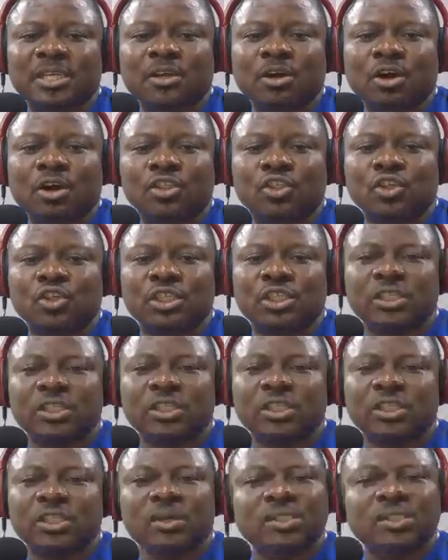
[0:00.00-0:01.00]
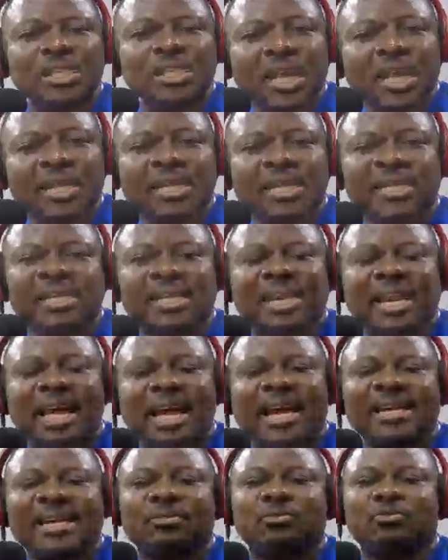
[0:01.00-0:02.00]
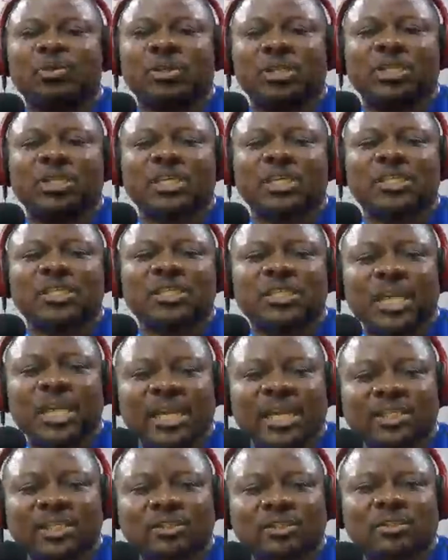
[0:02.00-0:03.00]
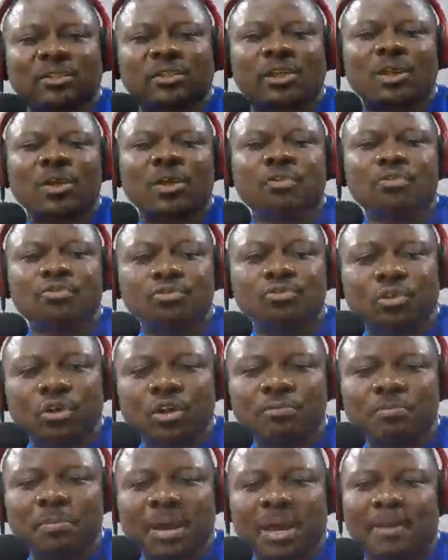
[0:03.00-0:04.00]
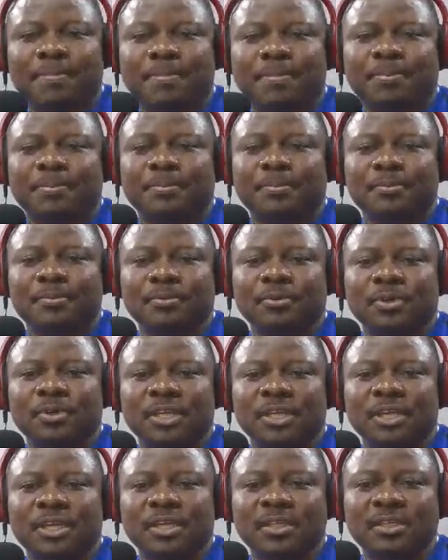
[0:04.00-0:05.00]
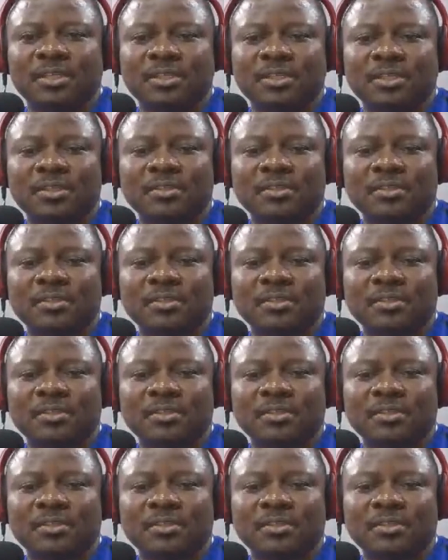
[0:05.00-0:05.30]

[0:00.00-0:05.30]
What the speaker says: It also disclosed that in line with the statutes roadmap, okay,